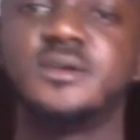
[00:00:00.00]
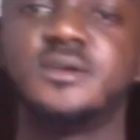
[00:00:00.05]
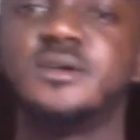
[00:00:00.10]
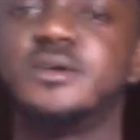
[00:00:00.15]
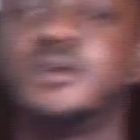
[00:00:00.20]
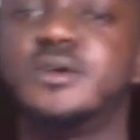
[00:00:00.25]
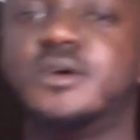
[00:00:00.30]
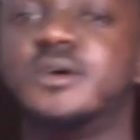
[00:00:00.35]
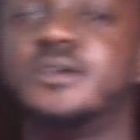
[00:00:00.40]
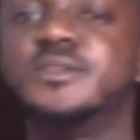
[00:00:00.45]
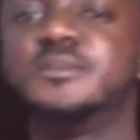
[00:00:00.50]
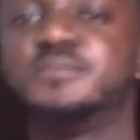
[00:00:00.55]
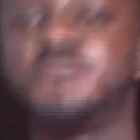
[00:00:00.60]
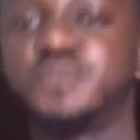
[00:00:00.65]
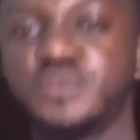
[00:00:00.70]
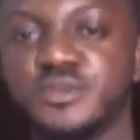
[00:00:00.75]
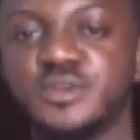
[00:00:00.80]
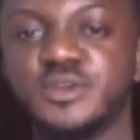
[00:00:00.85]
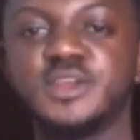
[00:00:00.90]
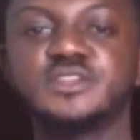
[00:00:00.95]
or the
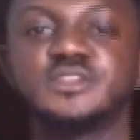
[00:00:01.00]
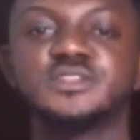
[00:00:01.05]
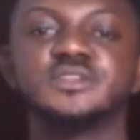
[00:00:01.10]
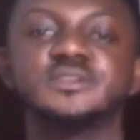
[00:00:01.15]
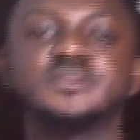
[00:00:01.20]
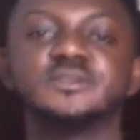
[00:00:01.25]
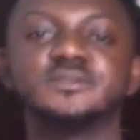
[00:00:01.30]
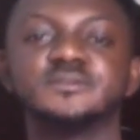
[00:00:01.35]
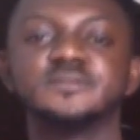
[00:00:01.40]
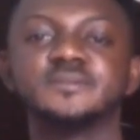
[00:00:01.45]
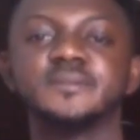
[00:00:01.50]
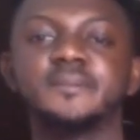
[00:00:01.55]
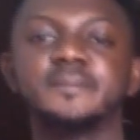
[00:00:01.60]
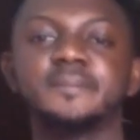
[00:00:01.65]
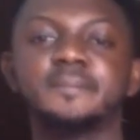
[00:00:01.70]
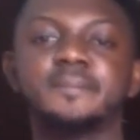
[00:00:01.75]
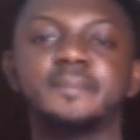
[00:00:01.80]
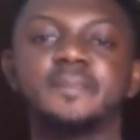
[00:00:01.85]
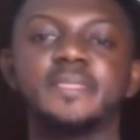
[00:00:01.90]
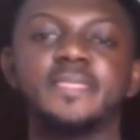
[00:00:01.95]
progression.
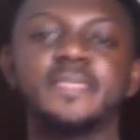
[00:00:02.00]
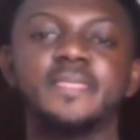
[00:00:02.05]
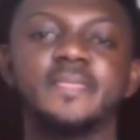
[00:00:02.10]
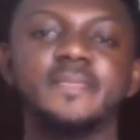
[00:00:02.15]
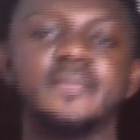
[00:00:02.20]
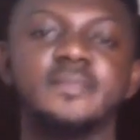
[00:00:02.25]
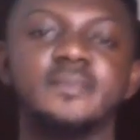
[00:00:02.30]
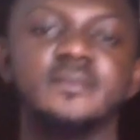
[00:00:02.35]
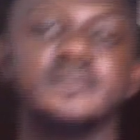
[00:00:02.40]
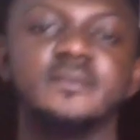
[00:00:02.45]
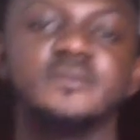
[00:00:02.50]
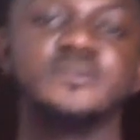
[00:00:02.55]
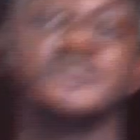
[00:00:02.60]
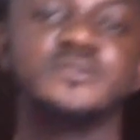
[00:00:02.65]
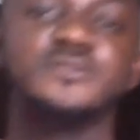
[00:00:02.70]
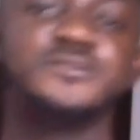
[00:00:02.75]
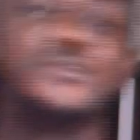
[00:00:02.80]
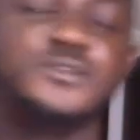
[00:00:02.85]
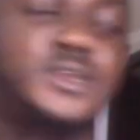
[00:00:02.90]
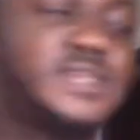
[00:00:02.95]
So
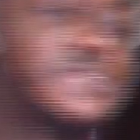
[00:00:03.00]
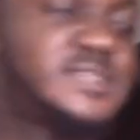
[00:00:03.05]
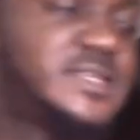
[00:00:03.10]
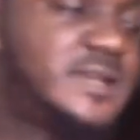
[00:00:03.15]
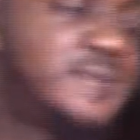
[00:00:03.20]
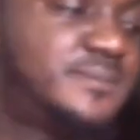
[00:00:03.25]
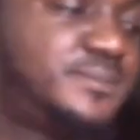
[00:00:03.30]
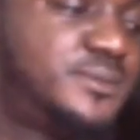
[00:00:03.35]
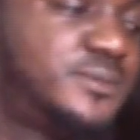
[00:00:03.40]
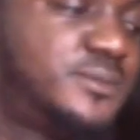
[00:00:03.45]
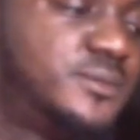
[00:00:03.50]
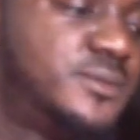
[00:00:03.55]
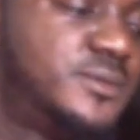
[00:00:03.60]
for example,